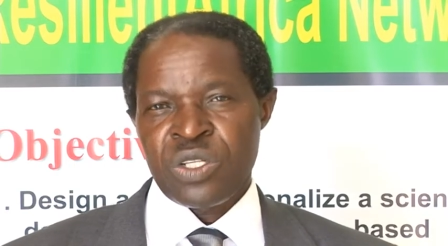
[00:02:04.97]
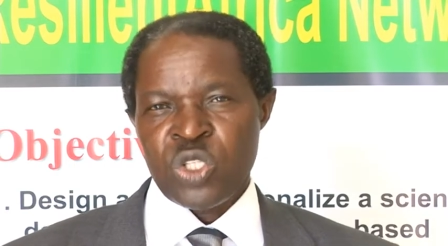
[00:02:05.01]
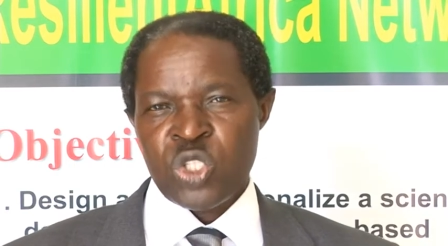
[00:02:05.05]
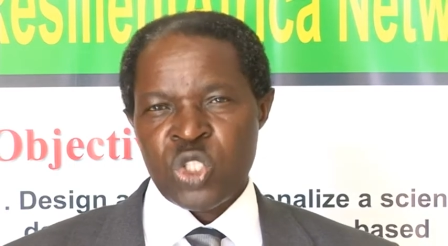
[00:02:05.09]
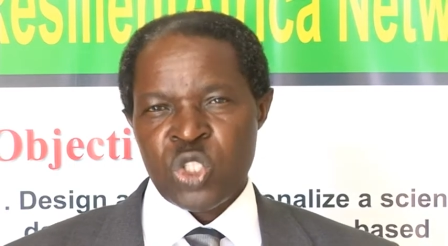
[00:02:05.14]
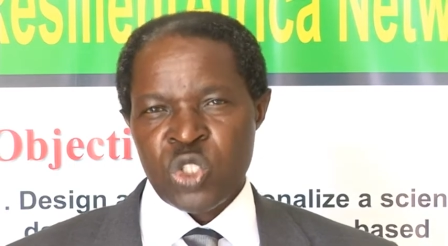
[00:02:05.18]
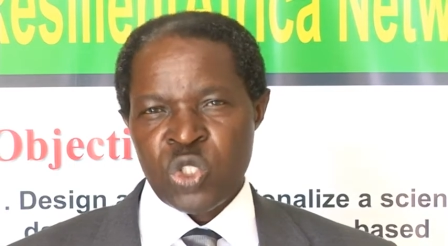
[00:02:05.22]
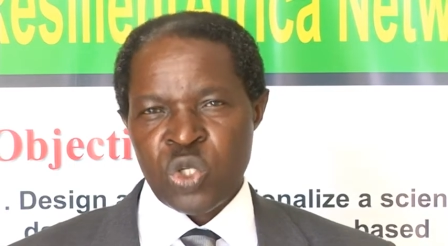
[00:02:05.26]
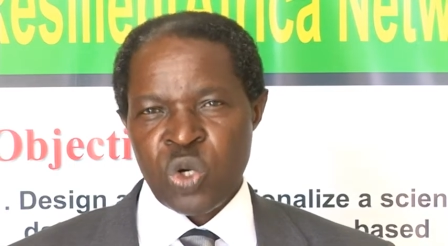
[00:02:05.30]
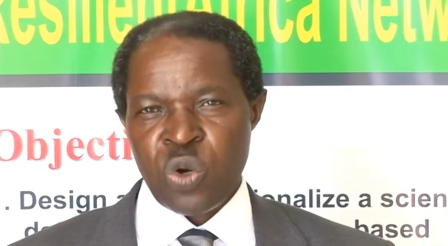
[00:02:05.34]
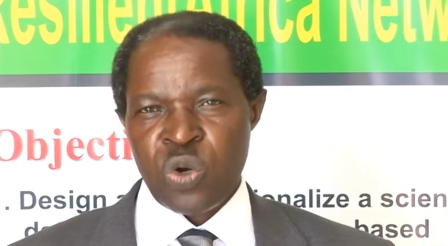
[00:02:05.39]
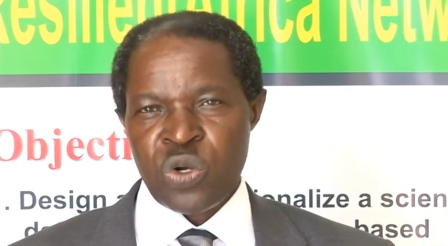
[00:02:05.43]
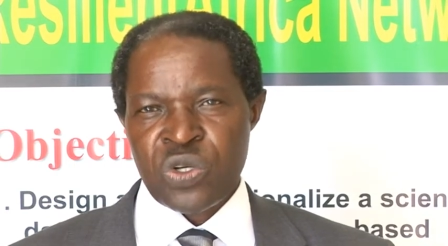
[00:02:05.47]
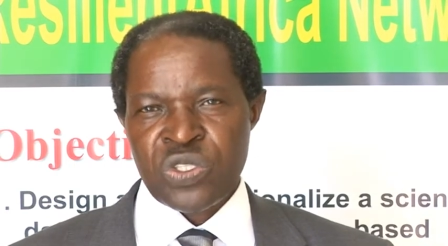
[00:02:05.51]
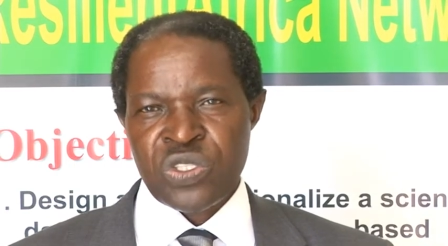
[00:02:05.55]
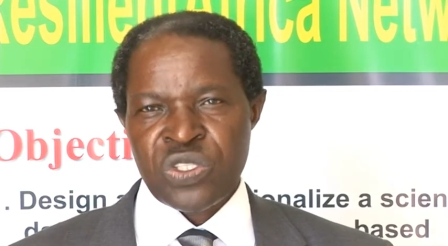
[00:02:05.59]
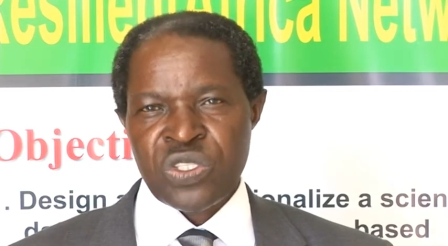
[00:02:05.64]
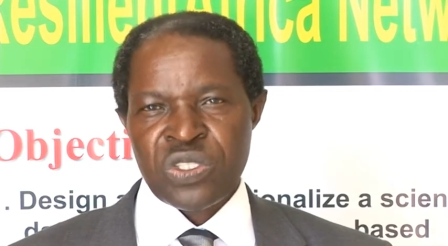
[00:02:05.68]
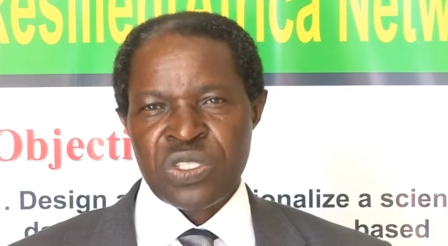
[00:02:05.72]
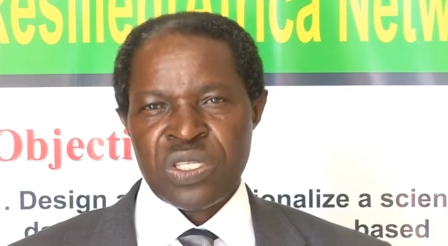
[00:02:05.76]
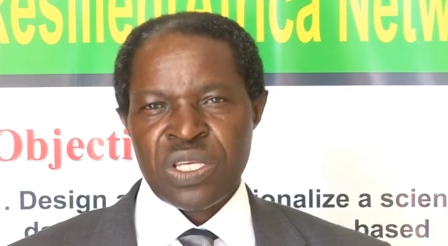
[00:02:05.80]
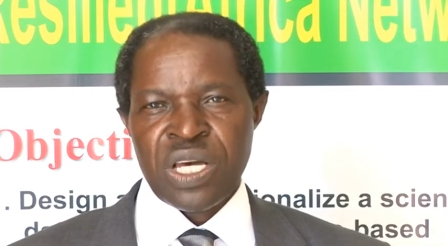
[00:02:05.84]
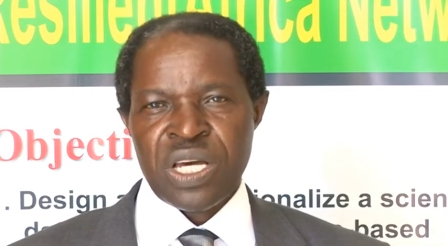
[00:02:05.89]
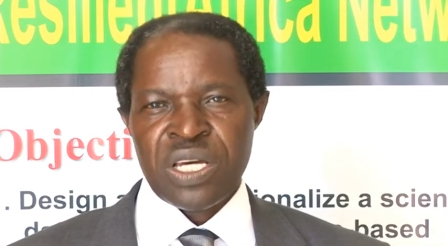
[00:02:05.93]

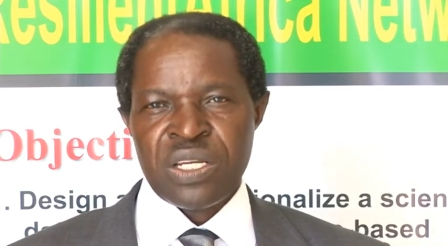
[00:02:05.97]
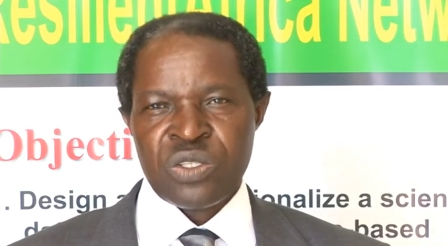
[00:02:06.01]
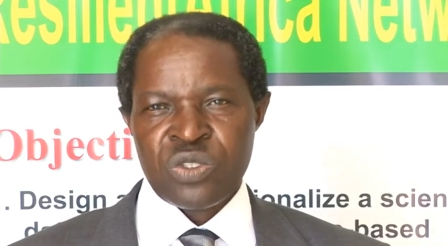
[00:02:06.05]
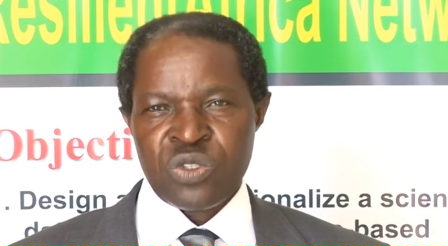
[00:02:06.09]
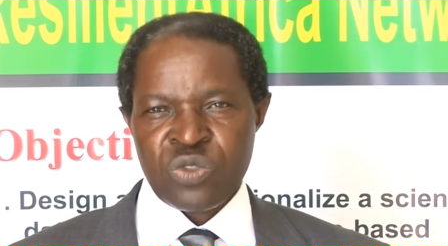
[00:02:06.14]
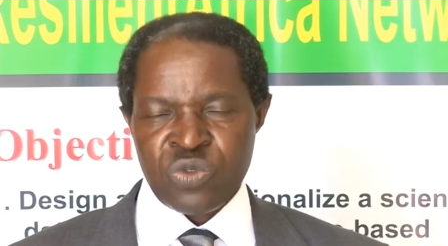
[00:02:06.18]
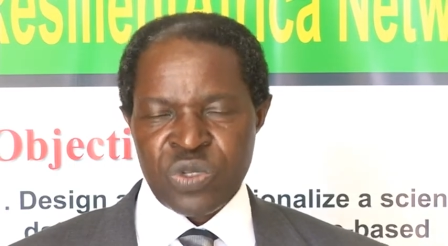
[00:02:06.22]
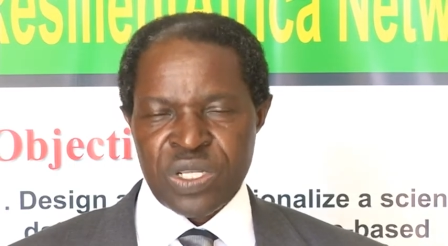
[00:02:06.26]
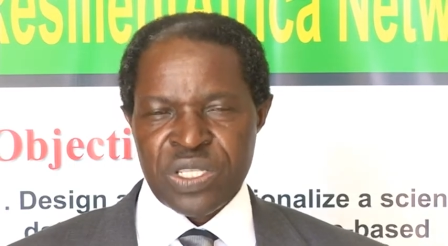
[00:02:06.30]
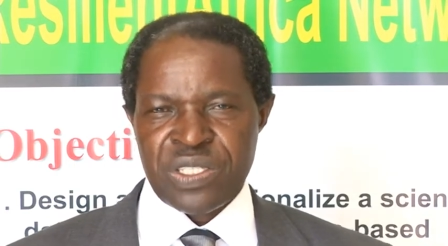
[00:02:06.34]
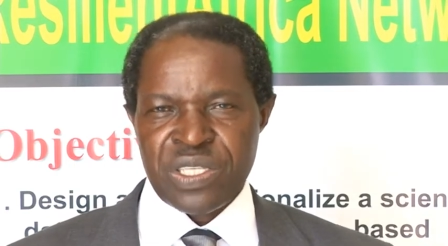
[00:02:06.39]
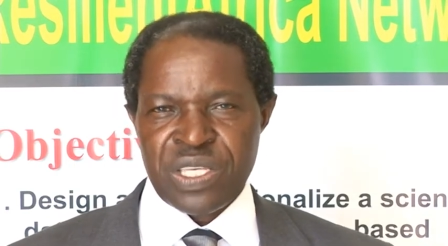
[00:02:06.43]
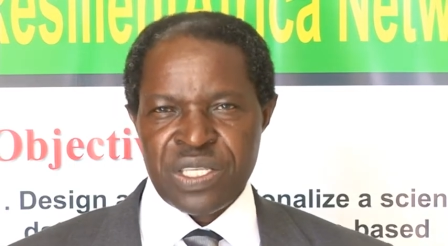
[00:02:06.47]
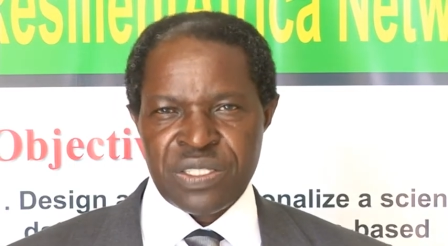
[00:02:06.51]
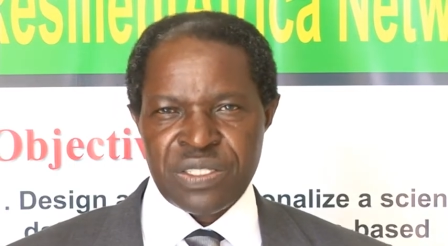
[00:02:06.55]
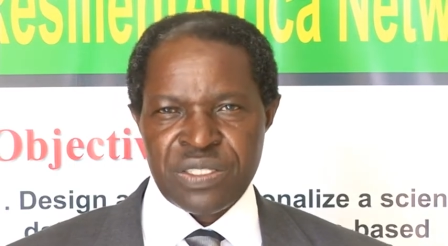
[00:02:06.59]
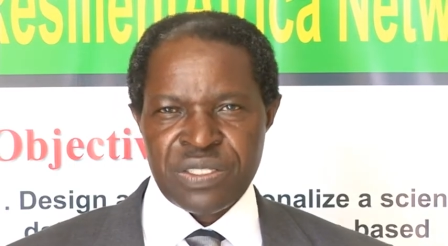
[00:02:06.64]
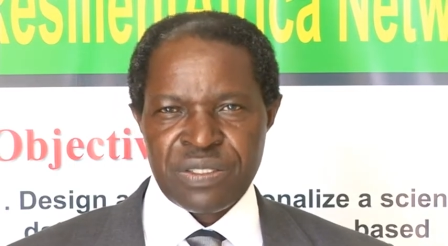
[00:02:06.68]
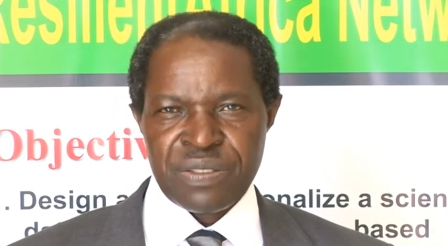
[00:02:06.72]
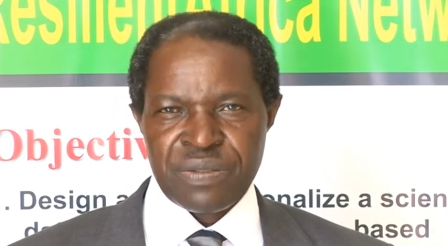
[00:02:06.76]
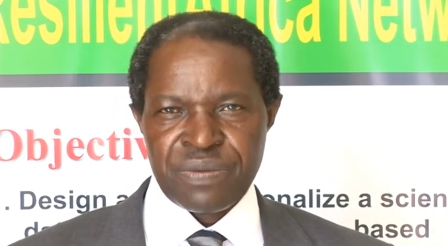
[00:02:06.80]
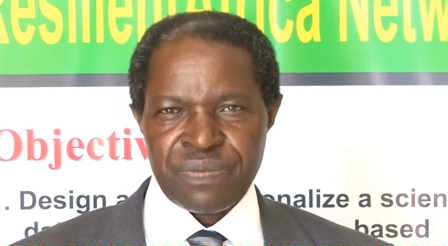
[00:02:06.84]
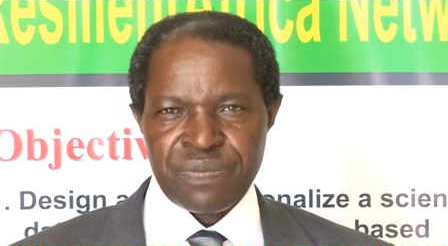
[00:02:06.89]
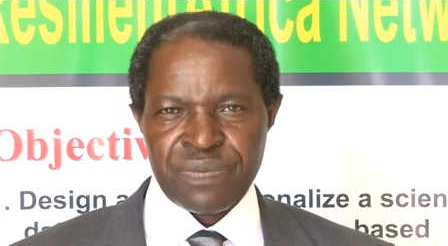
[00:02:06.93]
shocks and stresses.